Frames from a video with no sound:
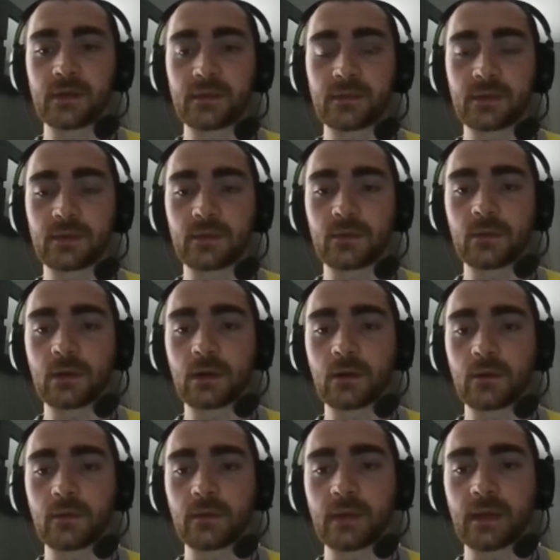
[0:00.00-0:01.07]
They run
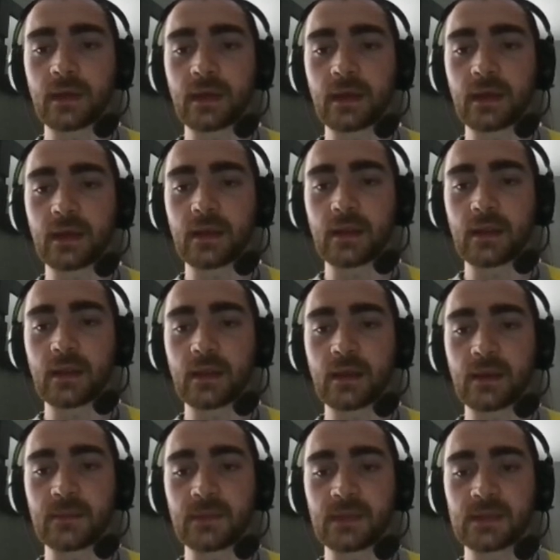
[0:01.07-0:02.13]
duo, and
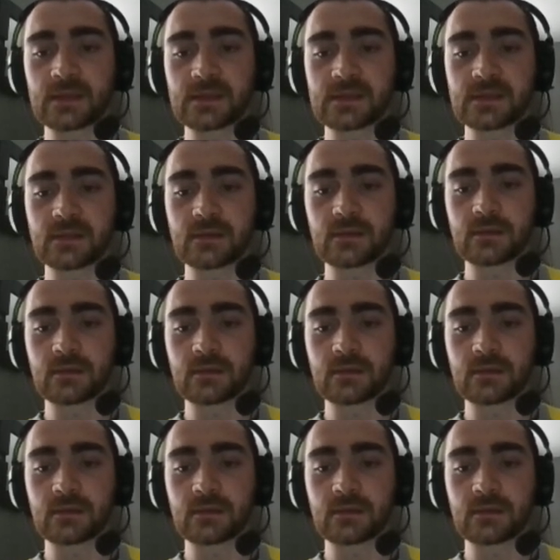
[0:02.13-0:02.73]
that means